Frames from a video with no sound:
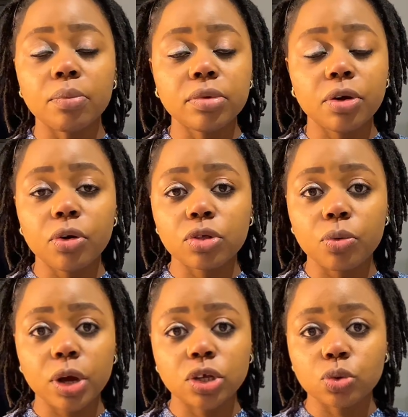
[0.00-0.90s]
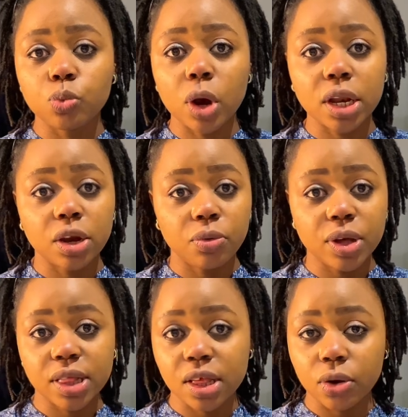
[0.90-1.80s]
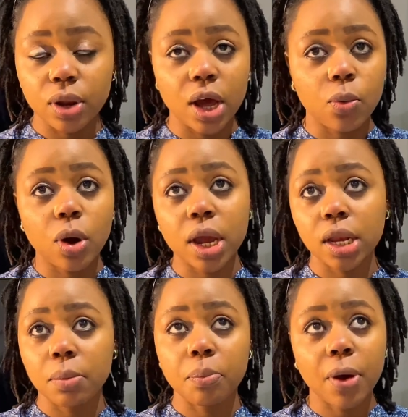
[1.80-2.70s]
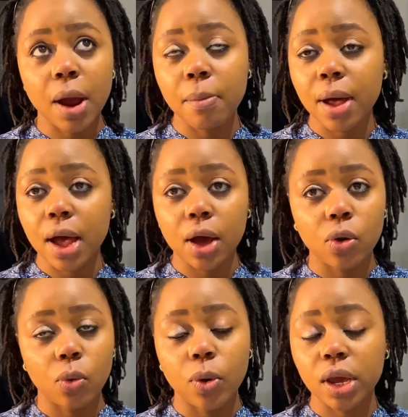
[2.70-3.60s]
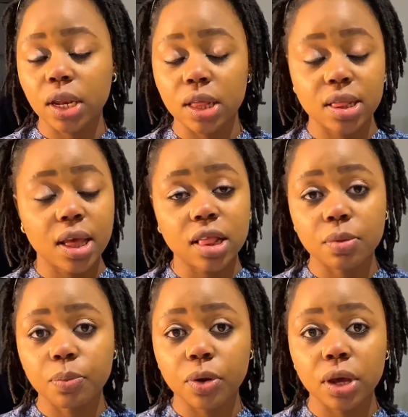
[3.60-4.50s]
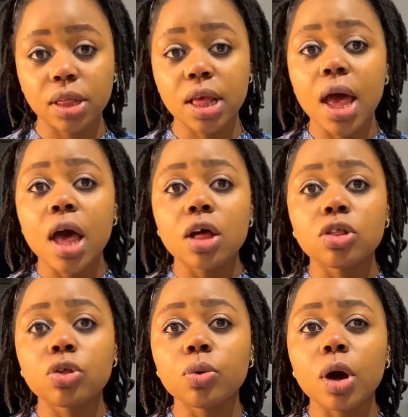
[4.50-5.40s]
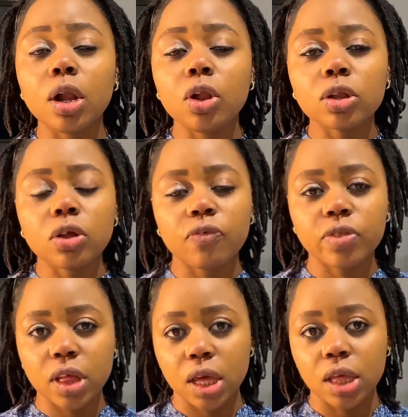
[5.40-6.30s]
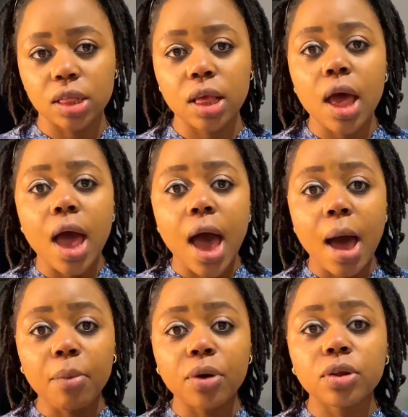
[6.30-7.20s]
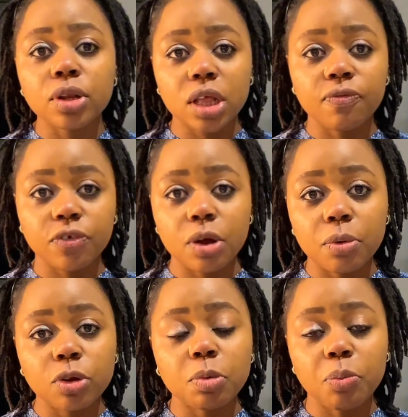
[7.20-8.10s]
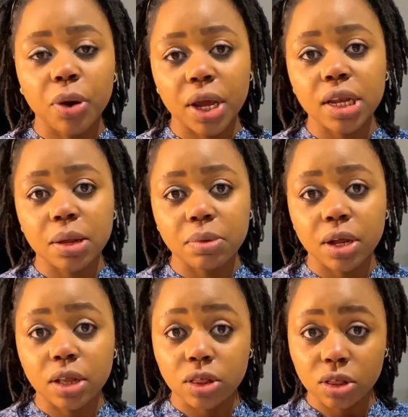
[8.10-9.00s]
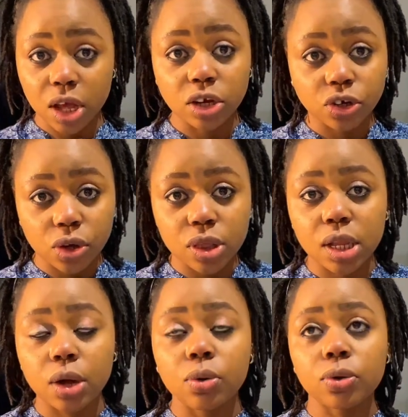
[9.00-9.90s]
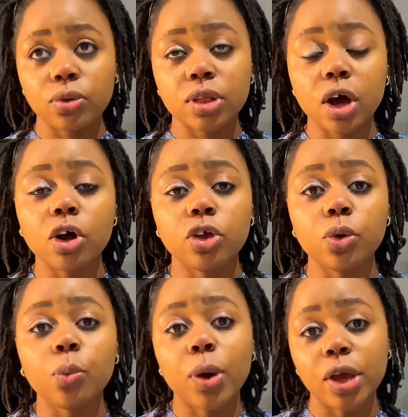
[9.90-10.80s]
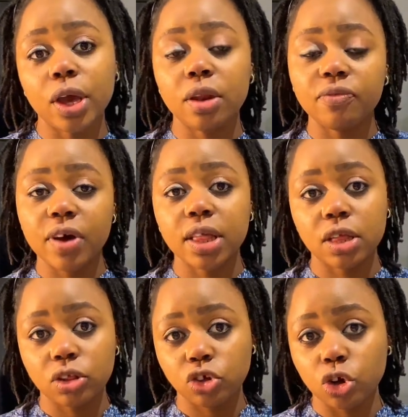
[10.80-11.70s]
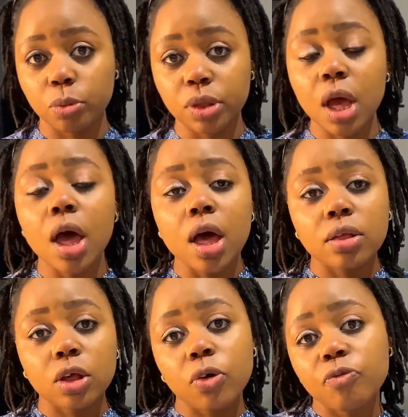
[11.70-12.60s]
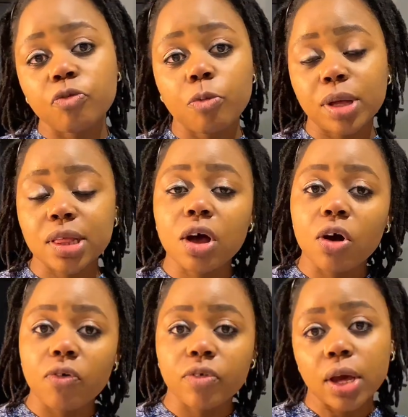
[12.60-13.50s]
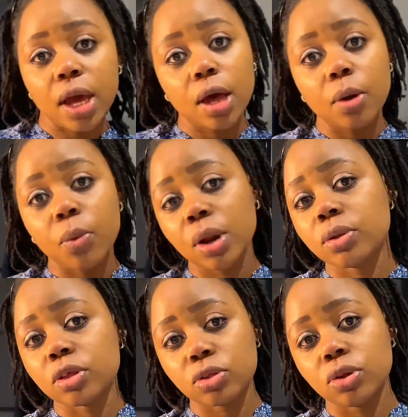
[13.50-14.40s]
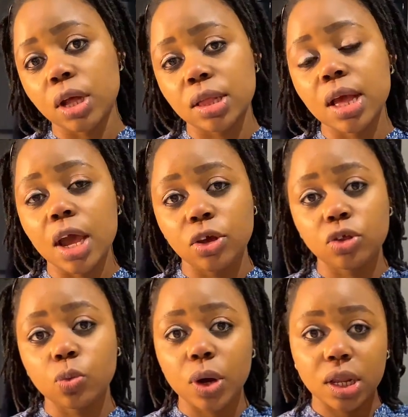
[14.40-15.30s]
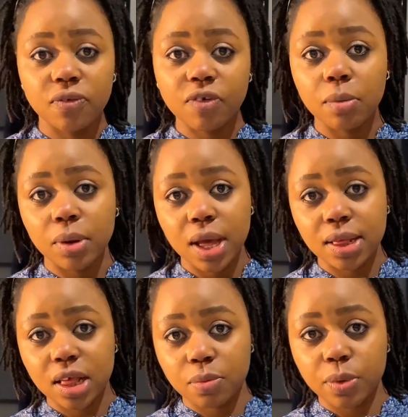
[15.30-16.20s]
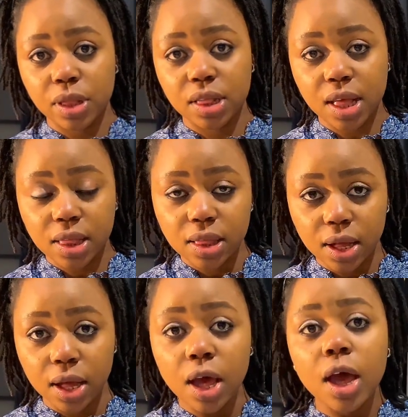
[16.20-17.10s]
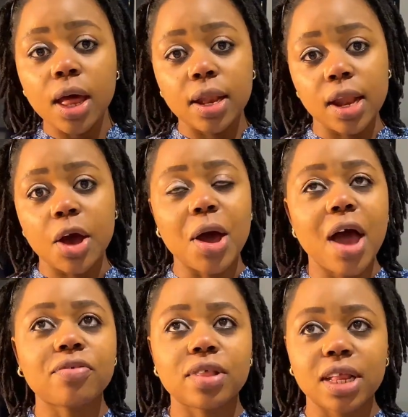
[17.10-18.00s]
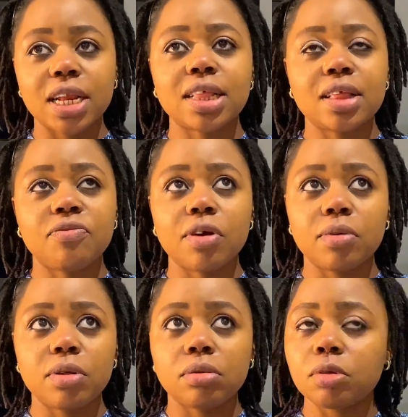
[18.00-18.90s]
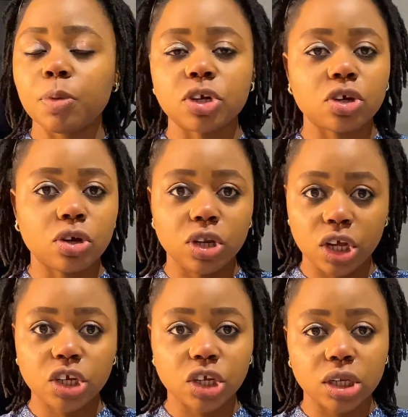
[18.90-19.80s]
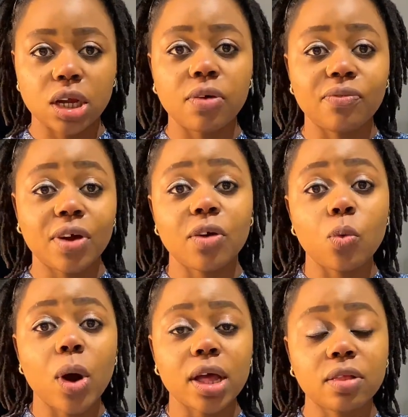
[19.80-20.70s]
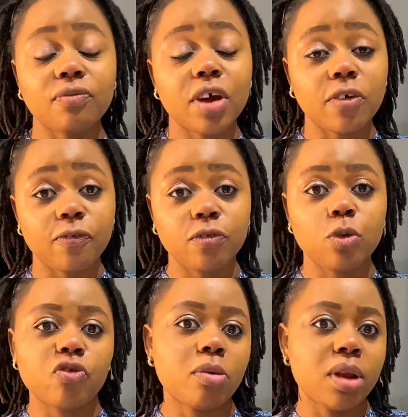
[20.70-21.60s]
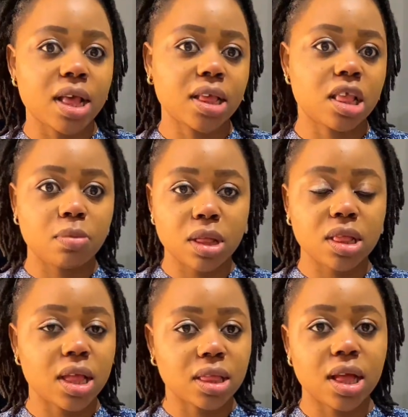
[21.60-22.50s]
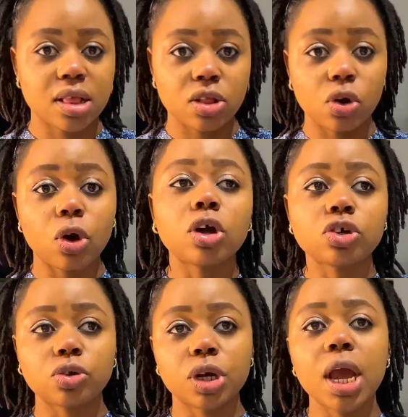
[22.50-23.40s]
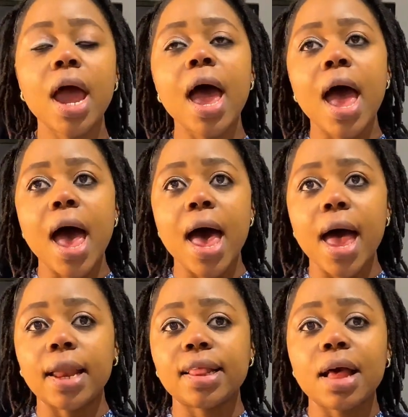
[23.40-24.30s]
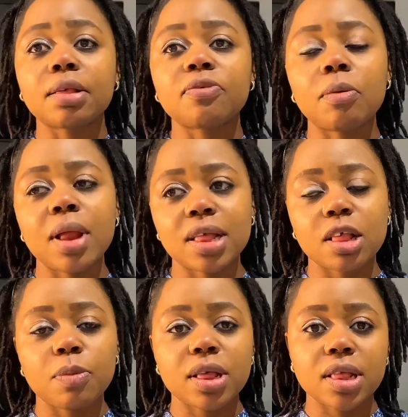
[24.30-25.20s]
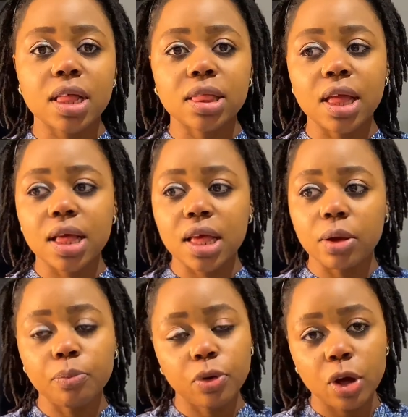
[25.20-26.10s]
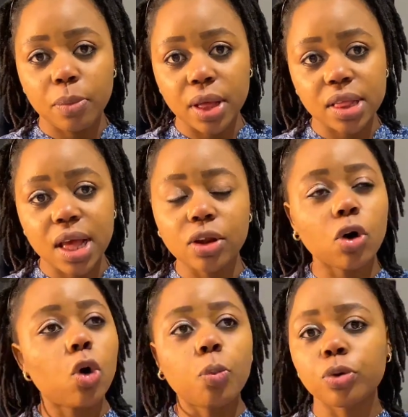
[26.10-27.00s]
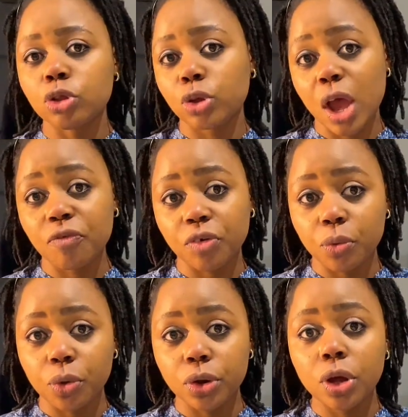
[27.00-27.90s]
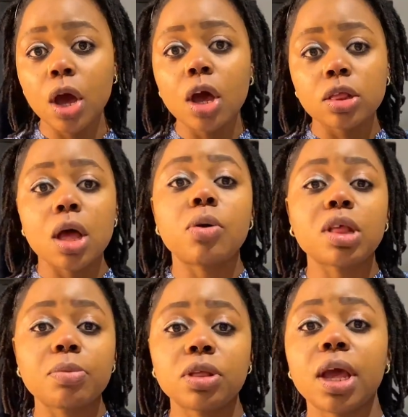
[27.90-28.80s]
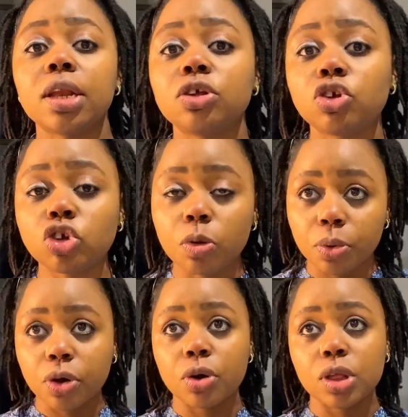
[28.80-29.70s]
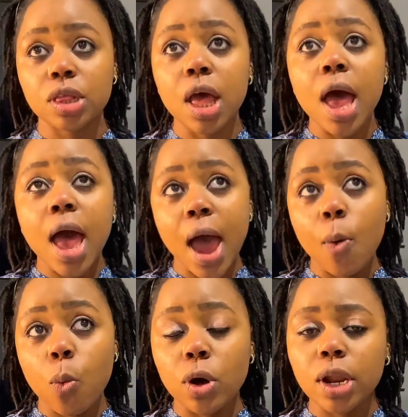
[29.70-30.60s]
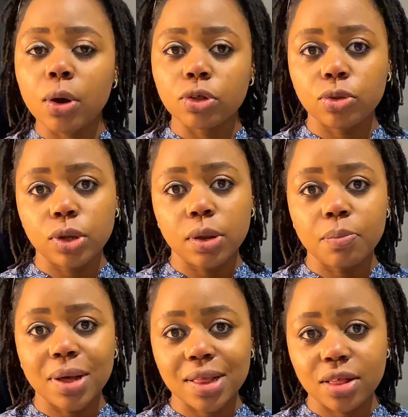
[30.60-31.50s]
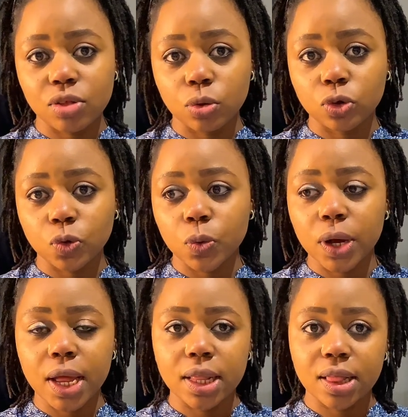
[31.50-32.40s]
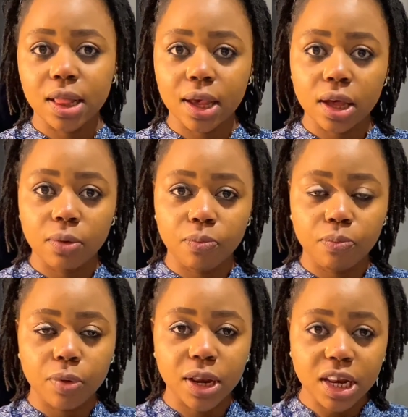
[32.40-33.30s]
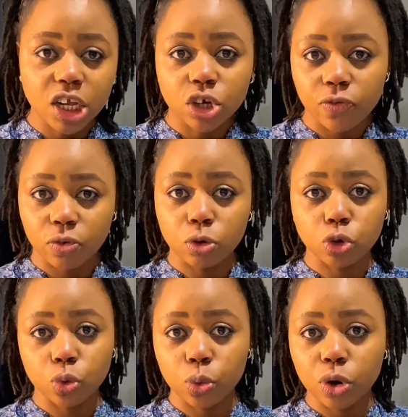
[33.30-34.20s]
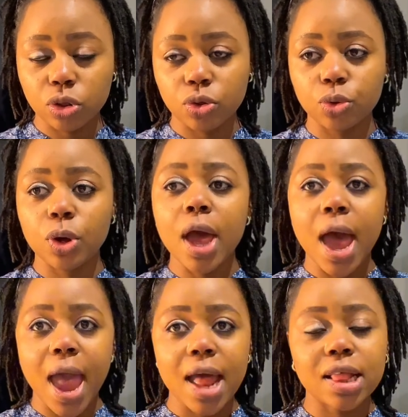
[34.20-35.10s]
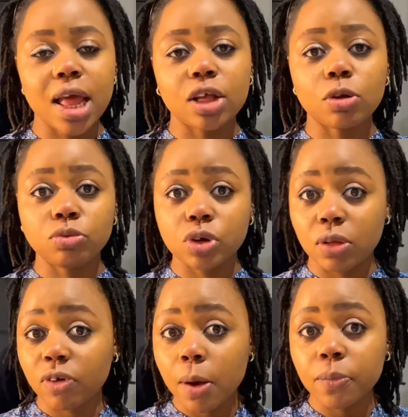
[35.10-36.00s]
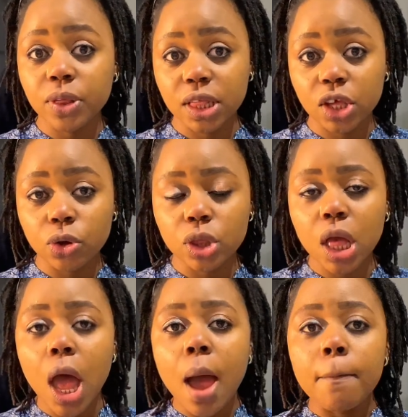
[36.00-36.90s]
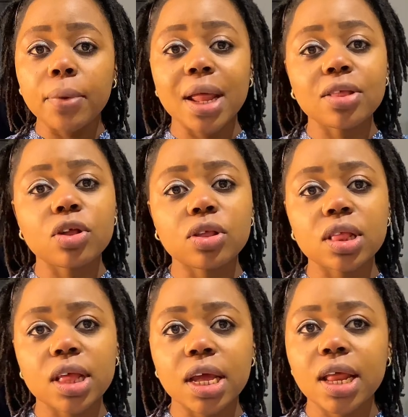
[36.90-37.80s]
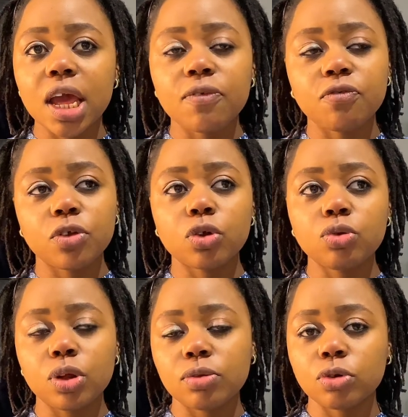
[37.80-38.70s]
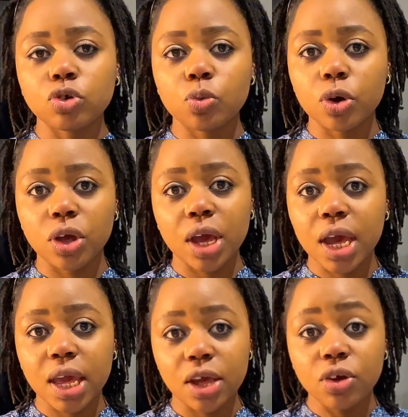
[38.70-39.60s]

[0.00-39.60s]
They also range to working in retail, like working in Primark or working in Sainsbury's. So a lot of things. In this video, I'm going to be breaking them down into sections, and I'll also tell you where you can find those jobs. So for myself, when I was a student, I used to work in a family assessment center. Now, I have to say that this is a very special niche. There are very few family assessment centers in the country, and such family assessment center employments are not open to everyone. So I was able to get this job because one, I was doing the master's in social work, and it's like a niche of social work. So I had like some transferable skills. But that's not to say that if you're not doing social work, you can't get.